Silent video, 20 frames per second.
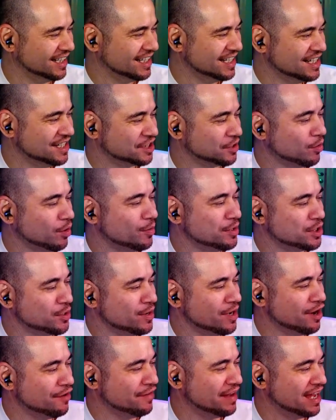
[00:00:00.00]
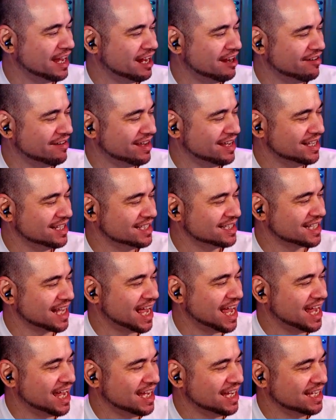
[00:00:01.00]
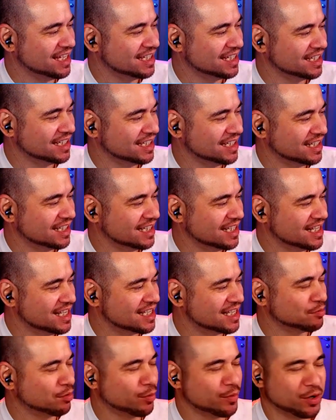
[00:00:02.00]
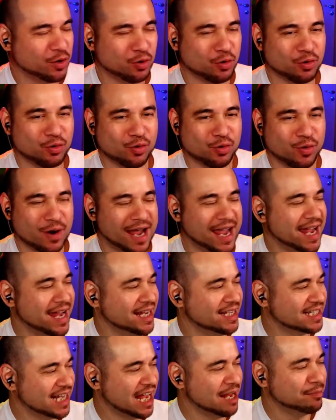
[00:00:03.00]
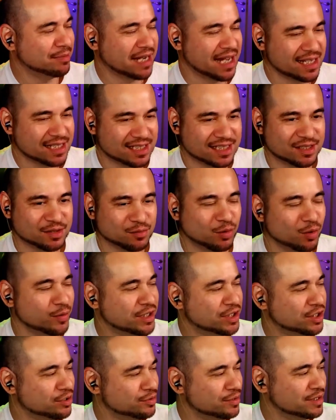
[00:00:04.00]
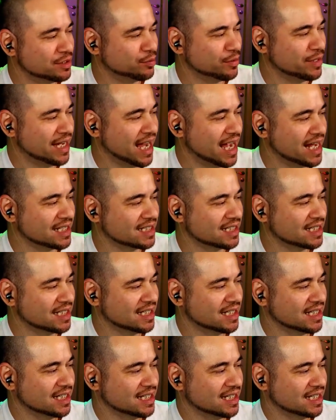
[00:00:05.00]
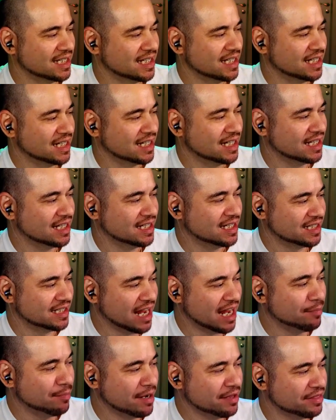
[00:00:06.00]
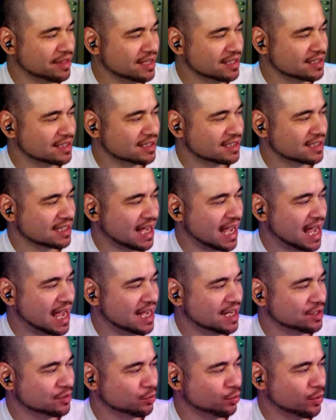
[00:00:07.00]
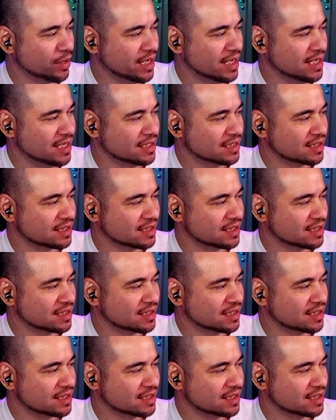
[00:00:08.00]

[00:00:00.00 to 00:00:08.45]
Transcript: So what we're doing over here is this is what we call a tape test. What we do is we get tape like this and we